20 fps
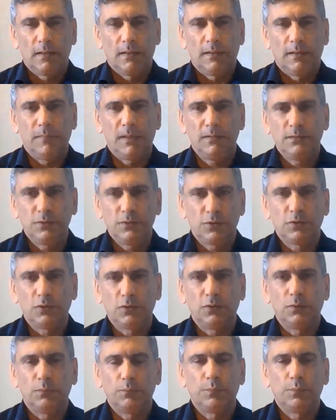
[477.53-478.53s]

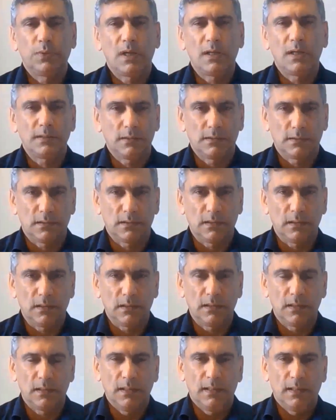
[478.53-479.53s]
mental
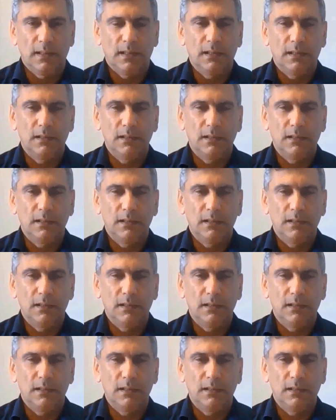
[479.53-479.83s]
processing